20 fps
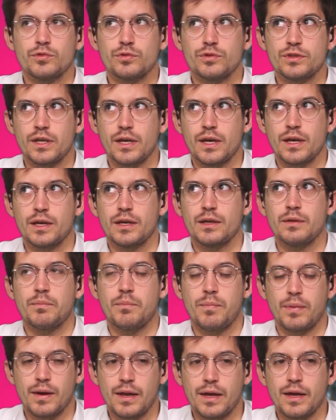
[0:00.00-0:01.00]

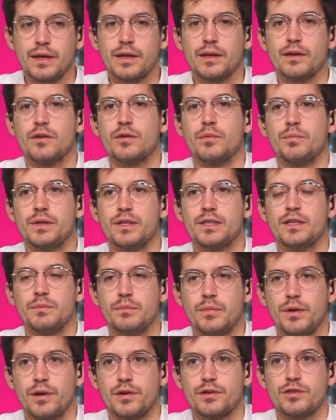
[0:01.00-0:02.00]
today Play completely
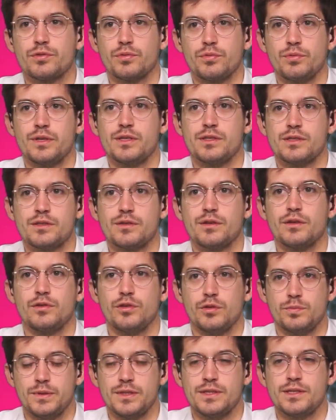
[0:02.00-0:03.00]
merged with
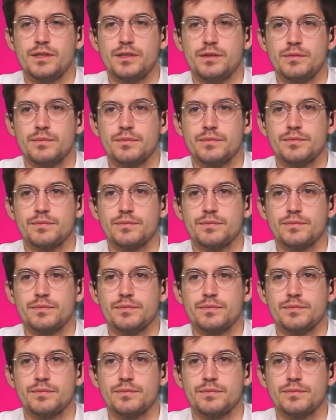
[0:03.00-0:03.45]
UPC?